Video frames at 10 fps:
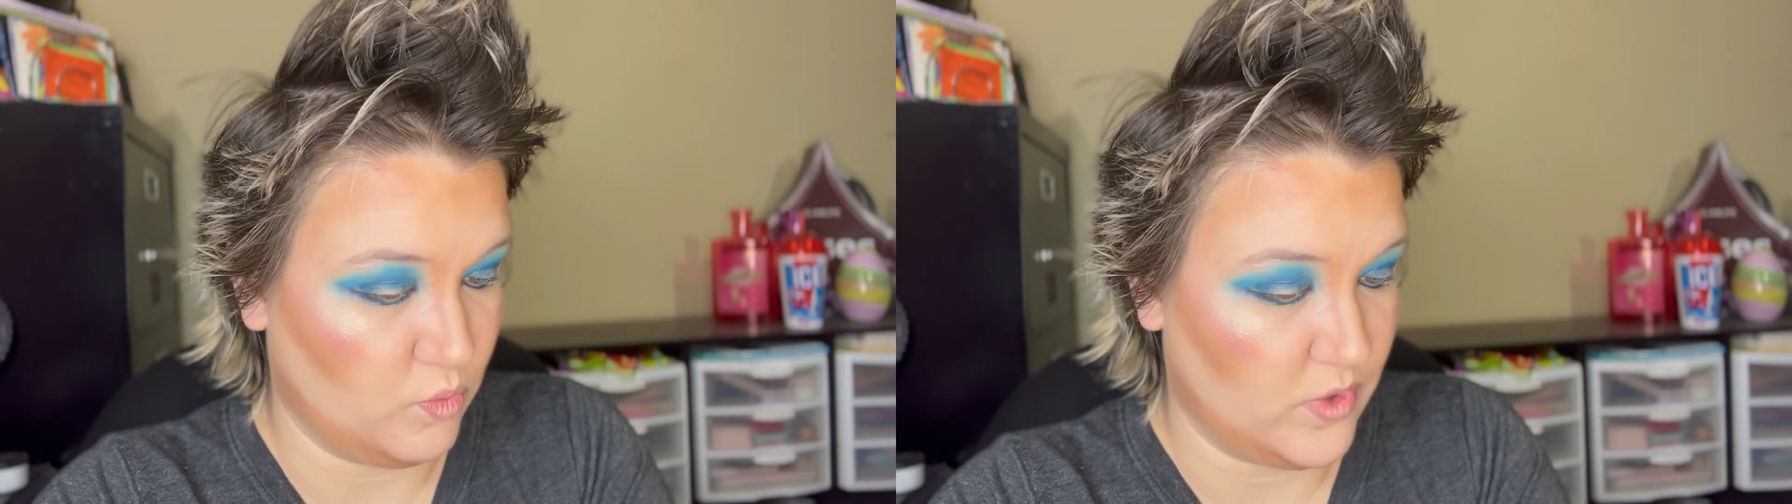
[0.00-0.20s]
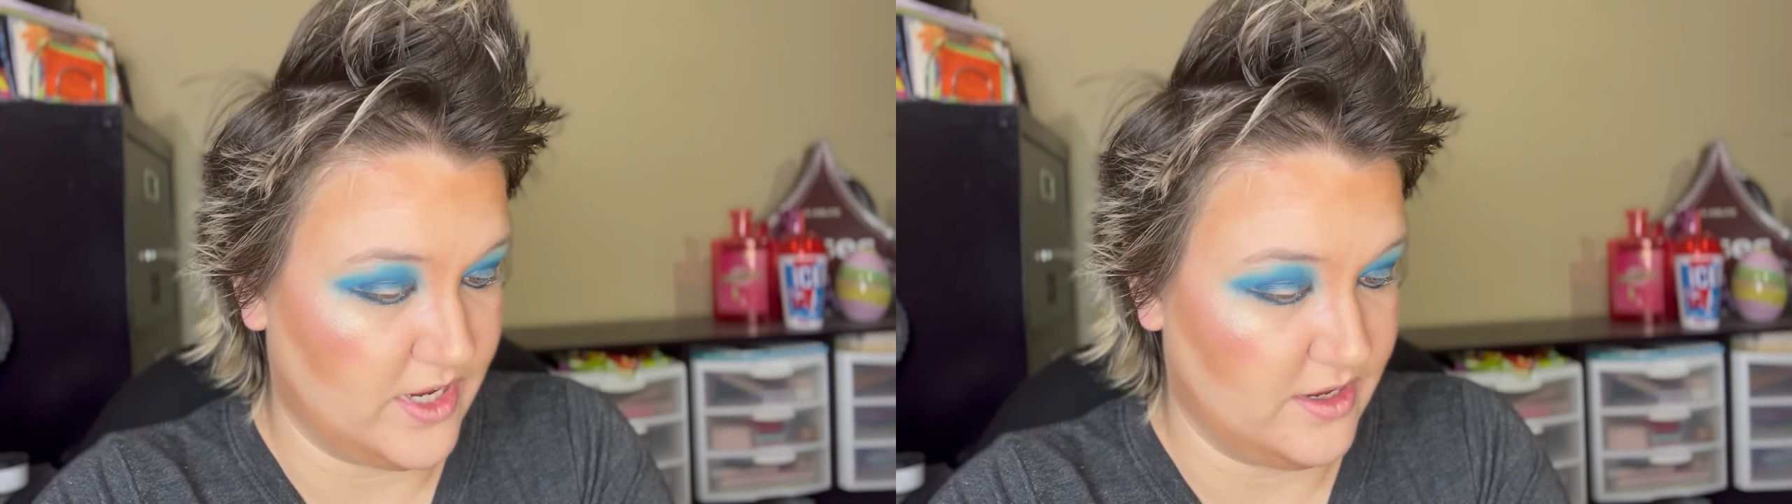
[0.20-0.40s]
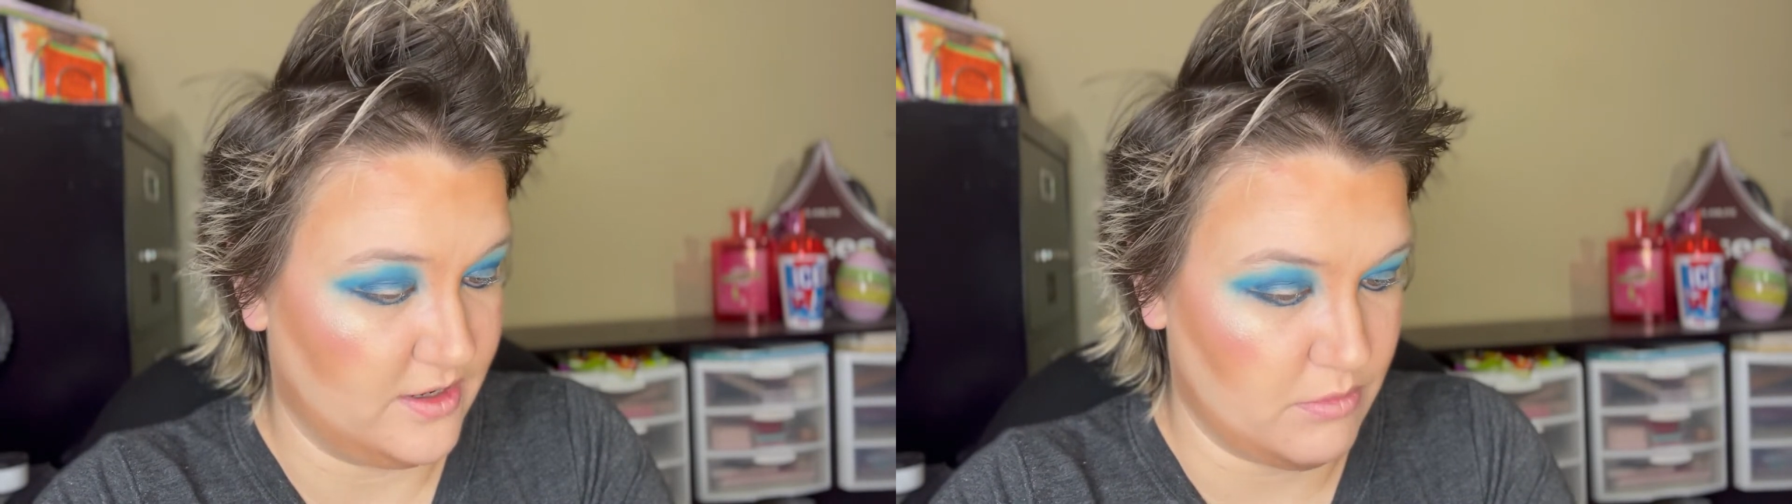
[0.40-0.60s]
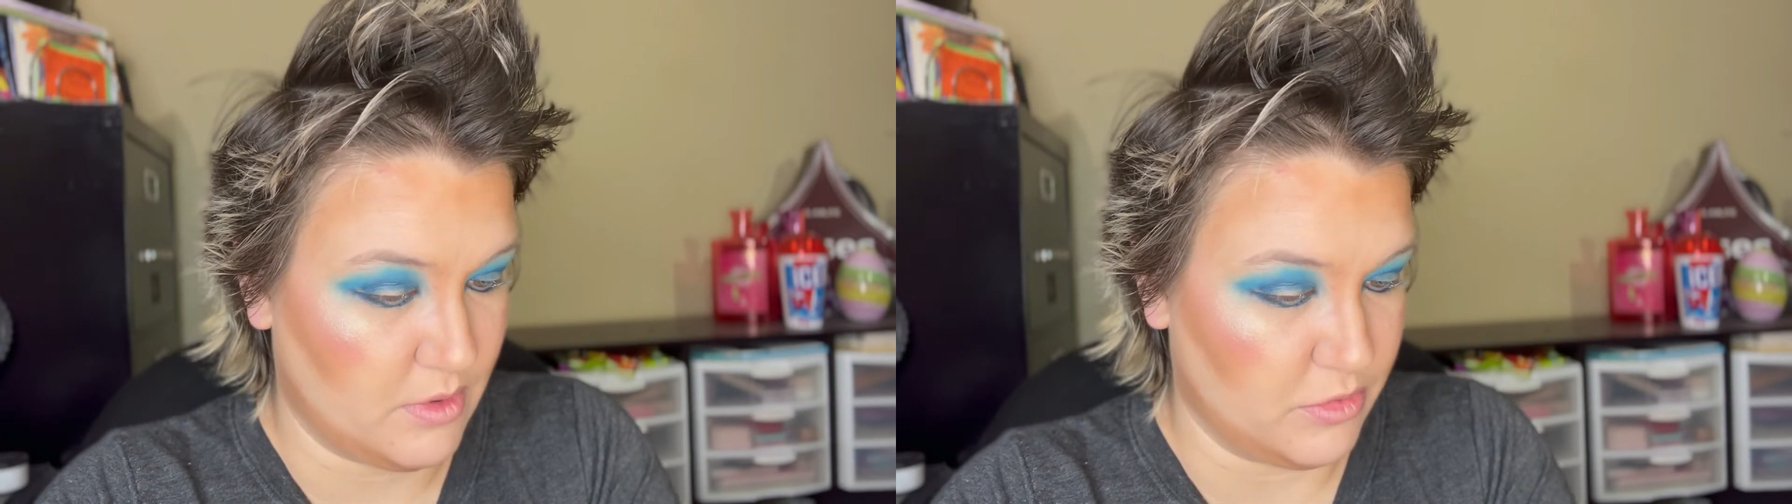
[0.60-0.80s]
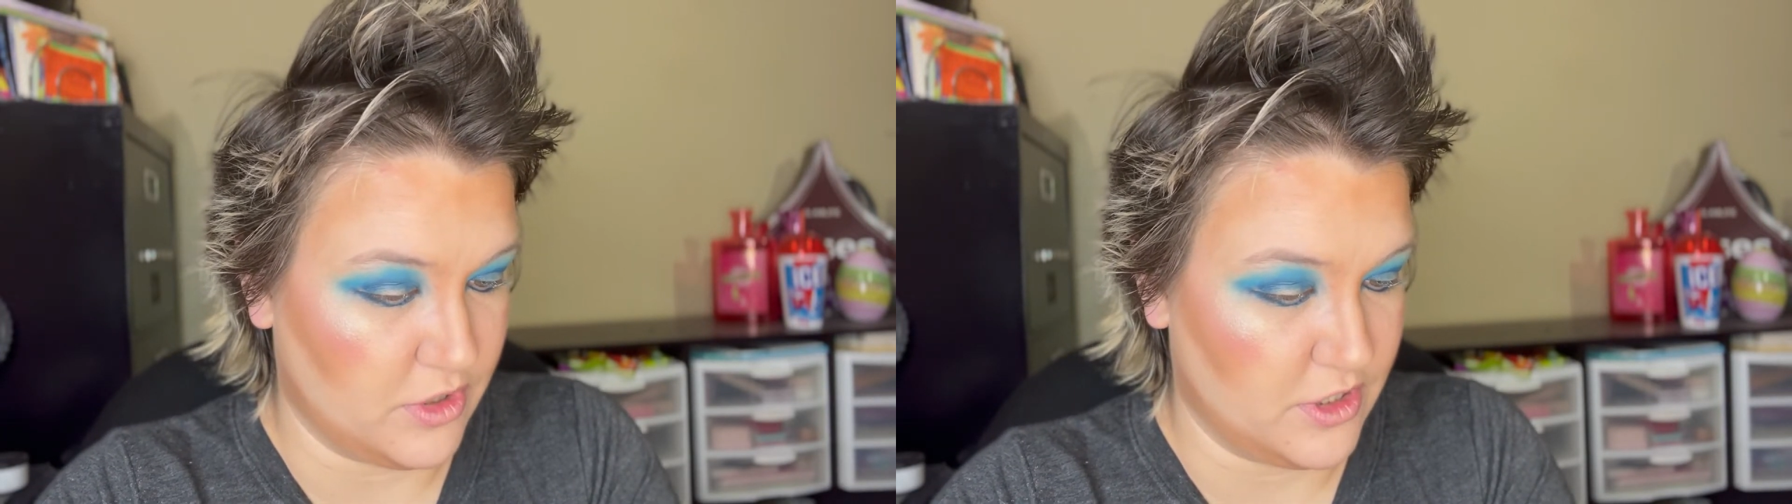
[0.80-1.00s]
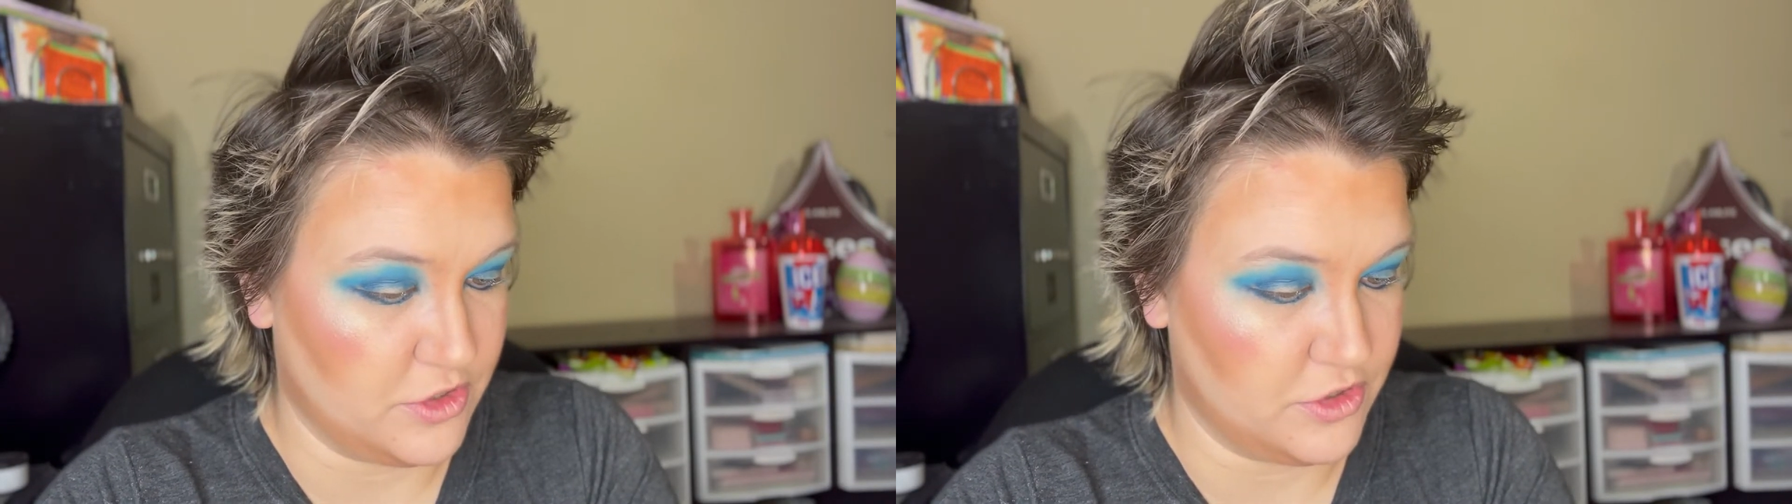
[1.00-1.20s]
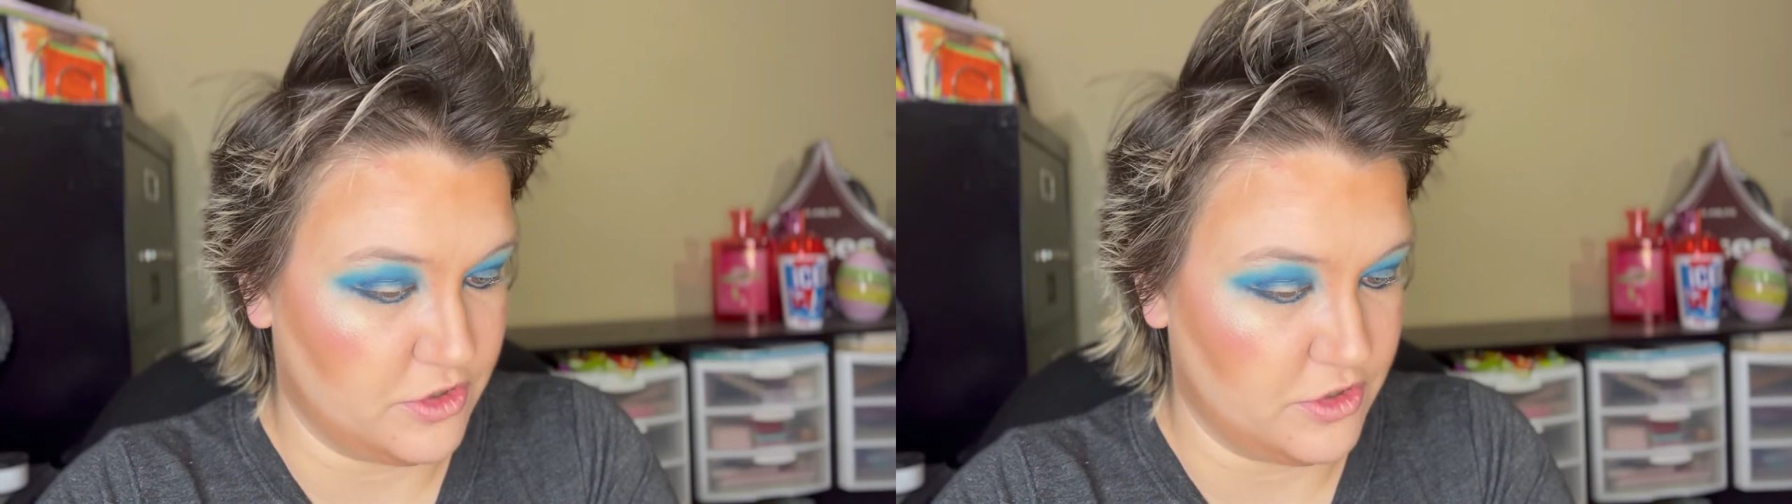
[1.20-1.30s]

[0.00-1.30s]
wet my brush,